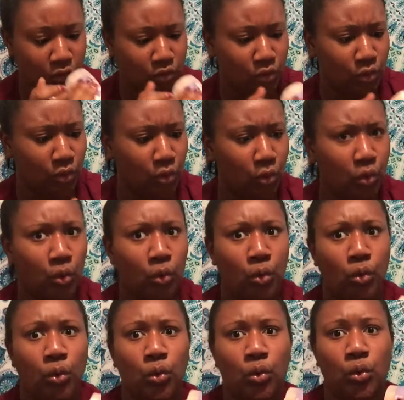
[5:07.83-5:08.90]

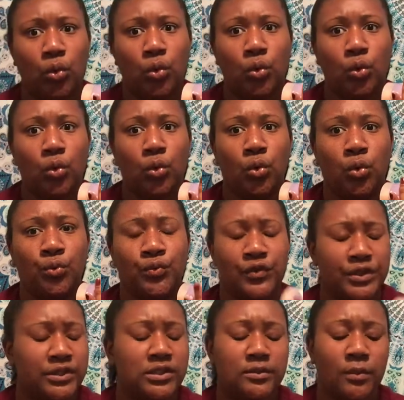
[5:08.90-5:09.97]
Ooh,
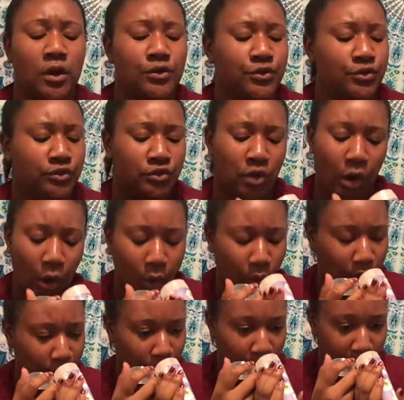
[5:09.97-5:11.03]
this smells so
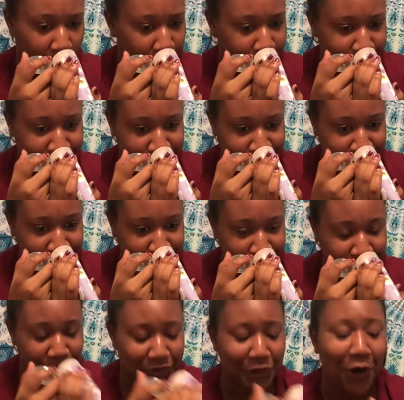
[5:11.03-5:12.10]
good.
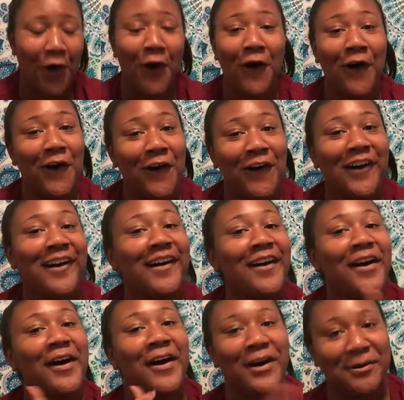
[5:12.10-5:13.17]
Yo,
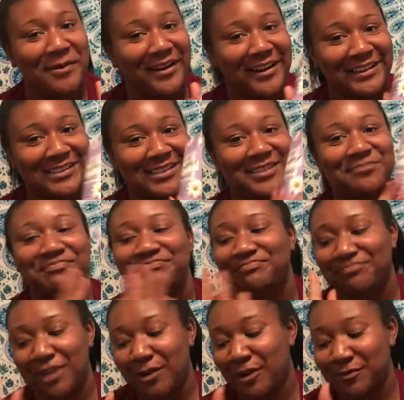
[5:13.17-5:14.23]
oh my gosh.
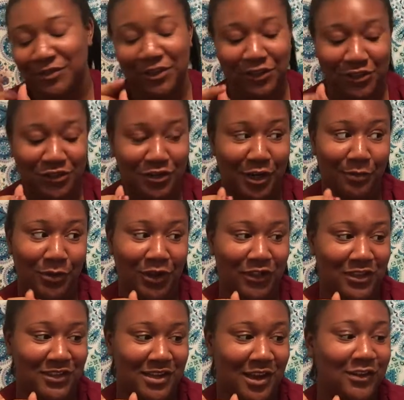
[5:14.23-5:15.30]
My mom did a good job picking
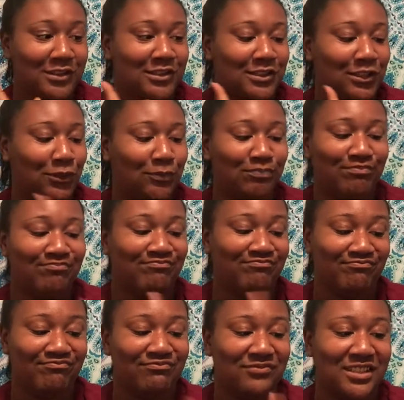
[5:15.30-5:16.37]
these out, so
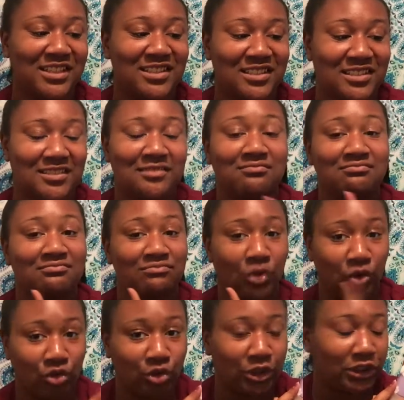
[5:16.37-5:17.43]
this,
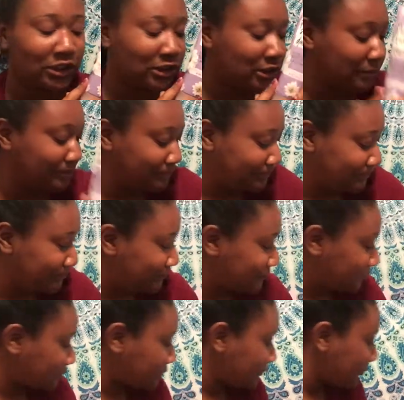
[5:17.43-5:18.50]
really good.
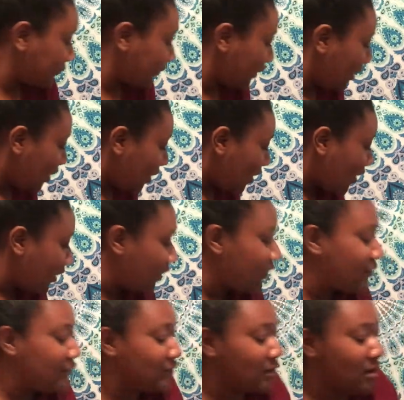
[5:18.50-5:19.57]
All right,
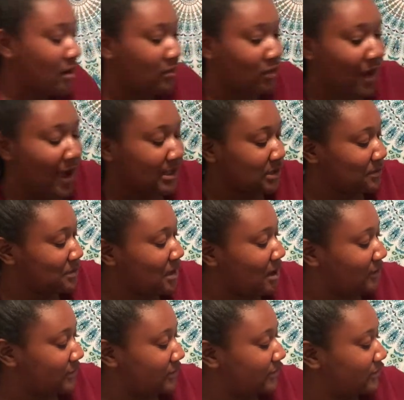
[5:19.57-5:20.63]
and then last but
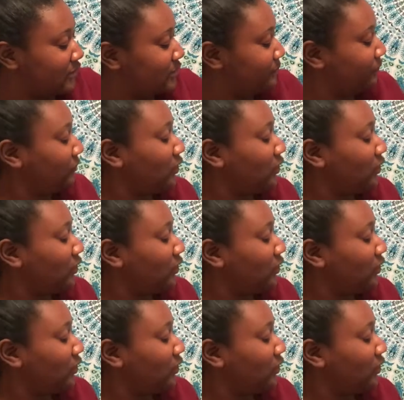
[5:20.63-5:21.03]
not least,